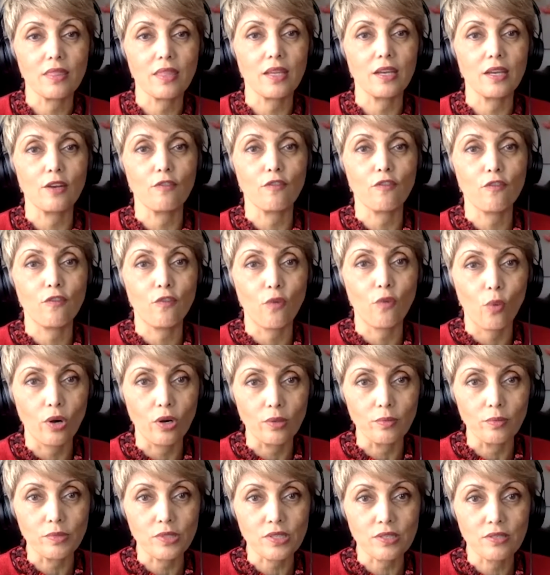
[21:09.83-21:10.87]
that
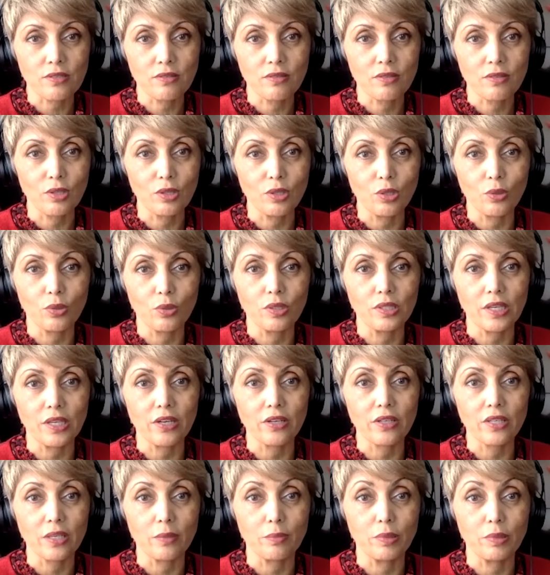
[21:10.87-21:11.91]
informs the local
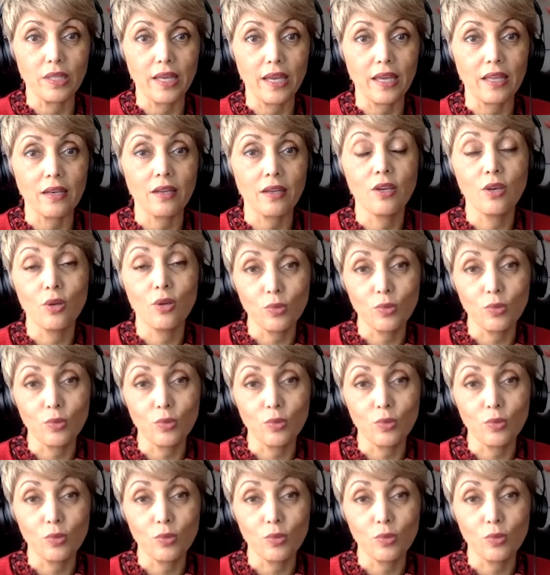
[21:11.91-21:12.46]
area plan,